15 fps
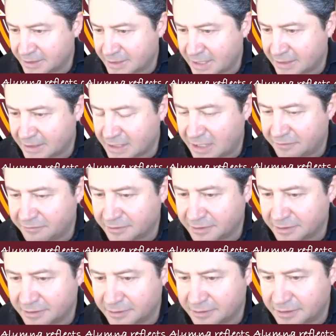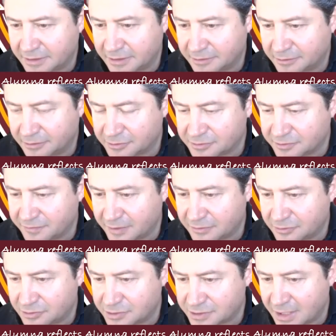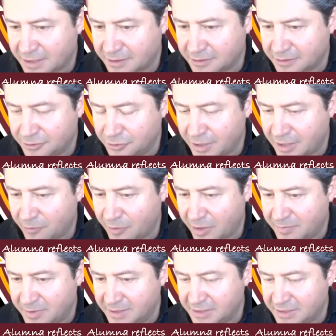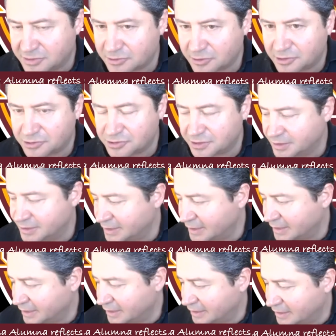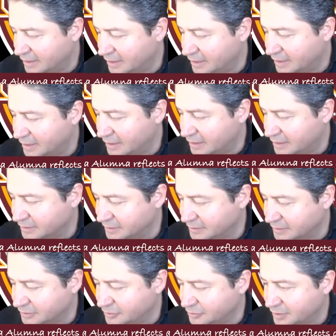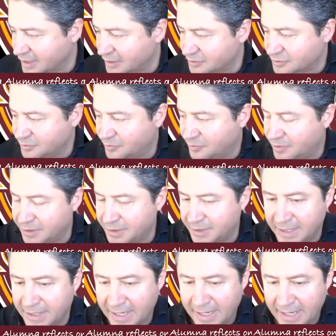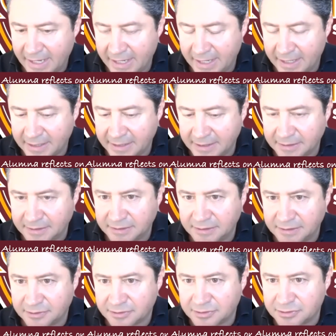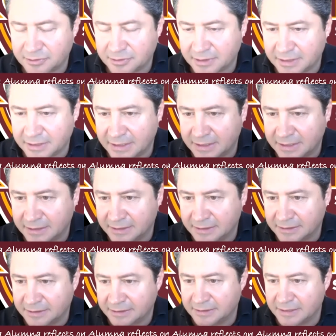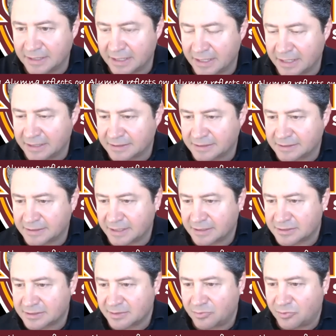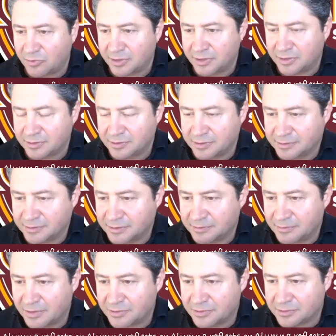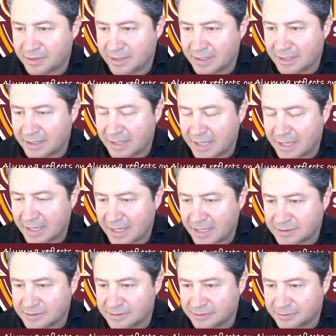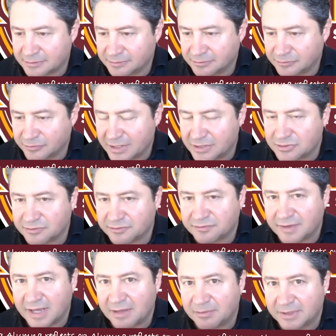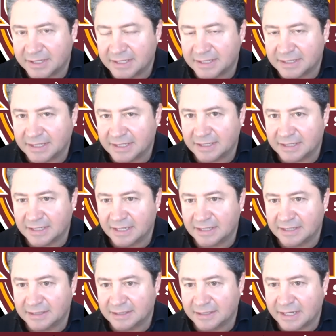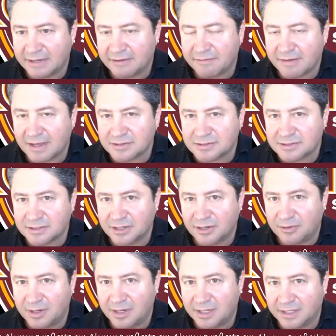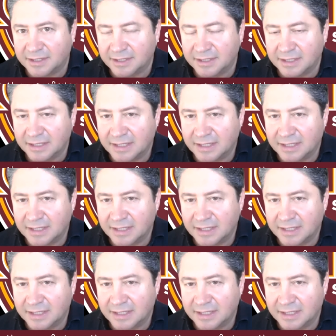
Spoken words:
Kayla Coughlin lost her father, John, the NYPD Sergeant on 2001. And certainly at some point, your mother has to raise her family, and life has to go on.